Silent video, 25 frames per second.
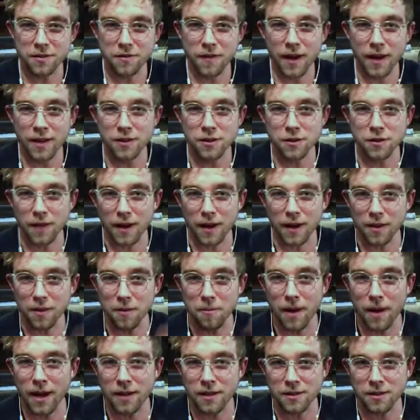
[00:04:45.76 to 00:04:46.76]
fans of other
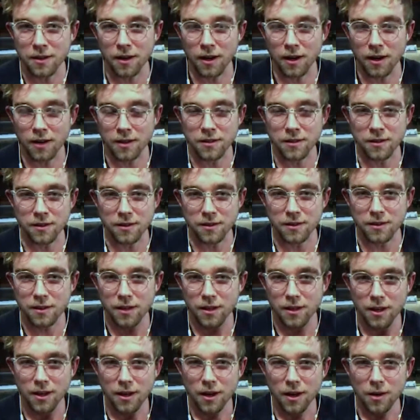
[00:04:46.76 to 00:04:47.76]
bands and
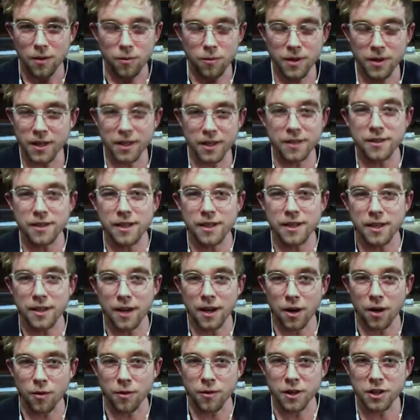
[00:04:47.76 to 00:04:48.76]
artists, we easily
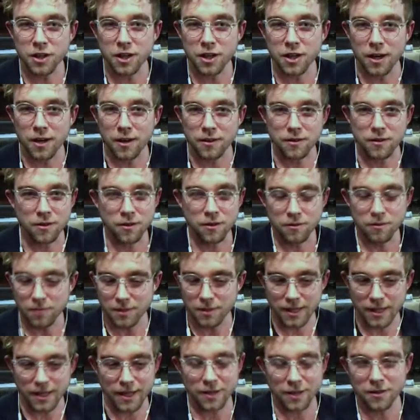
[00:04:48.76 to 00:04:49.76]
now reach out, you know,
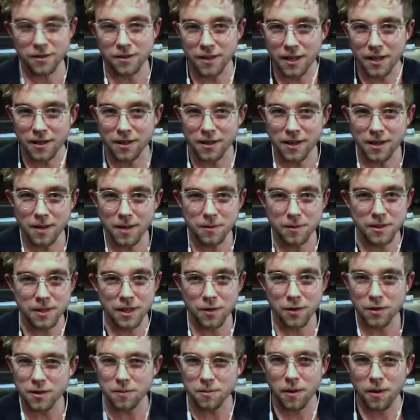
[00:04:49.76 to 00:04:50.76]
slide into their DMs and
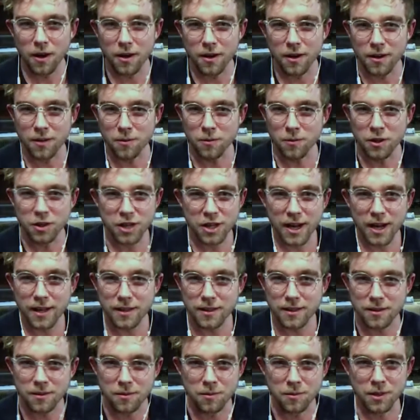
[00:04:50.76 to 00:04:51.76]
they respond and we
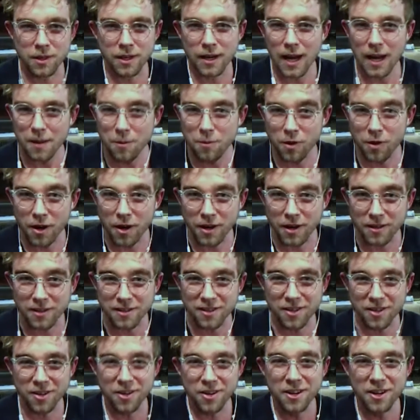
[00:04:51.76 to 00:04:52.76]
chat and we collaborate.
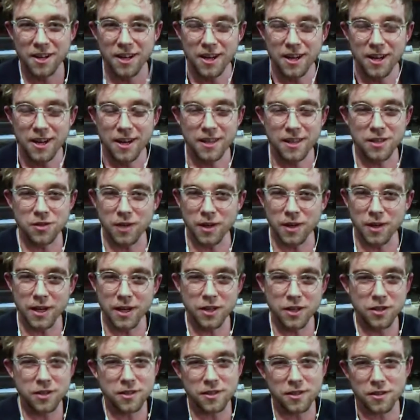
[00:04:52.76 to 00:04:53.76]
So there's
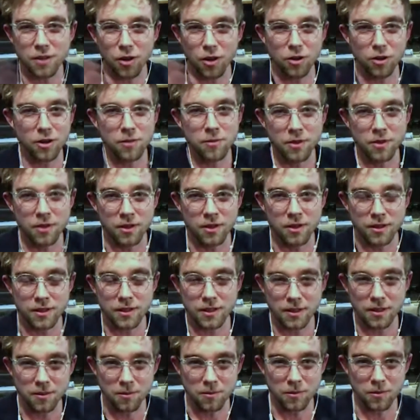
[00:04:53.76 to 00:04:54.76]
really just this whole
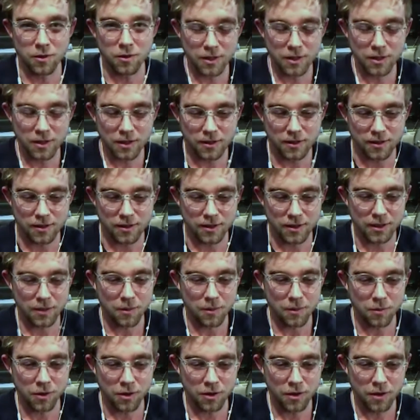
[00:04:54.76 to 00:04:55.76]
community in the music scene
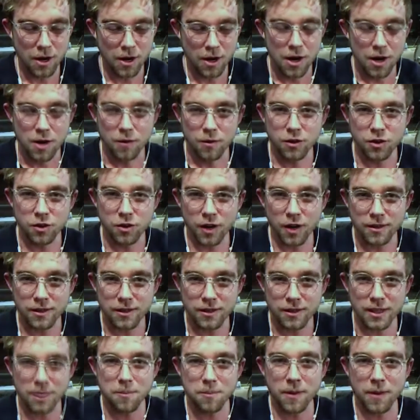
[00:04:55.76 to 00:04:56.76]
that we're we're trying
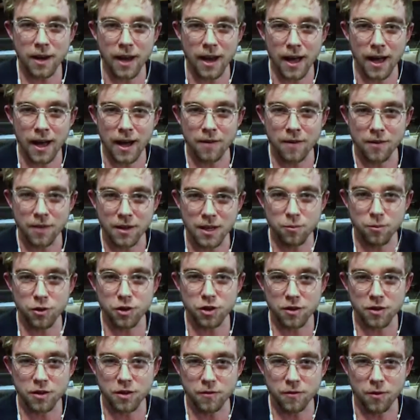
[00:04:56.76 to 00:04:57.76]
to keep alive and keep
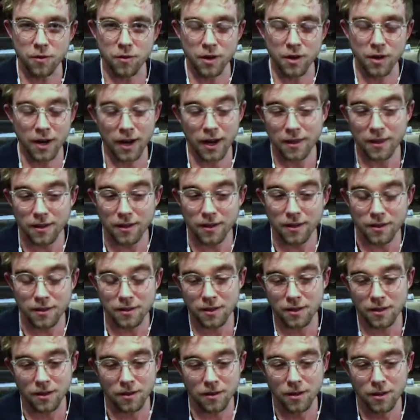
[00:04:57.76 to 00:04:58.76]
pushing forward. And I think it's
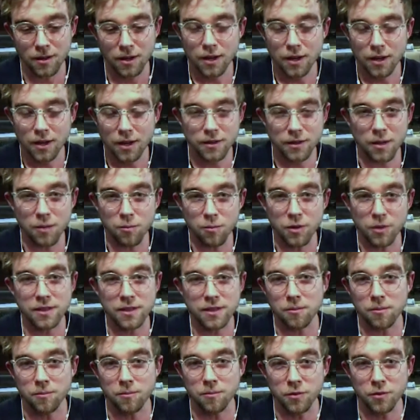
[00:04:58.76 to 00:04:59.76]
gonna it's gonna breed
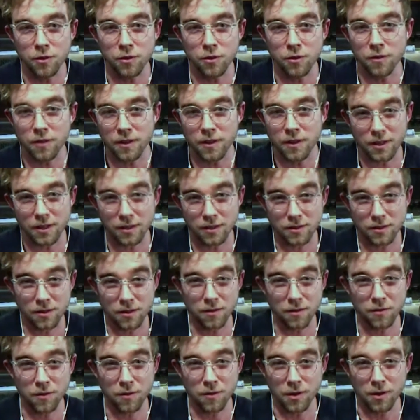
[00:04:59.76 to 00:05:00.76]
some beautiful things
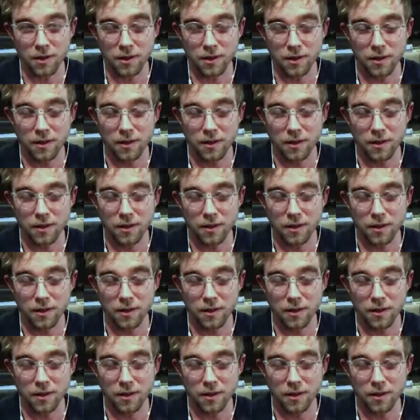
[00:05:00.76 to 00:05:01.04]
going forward.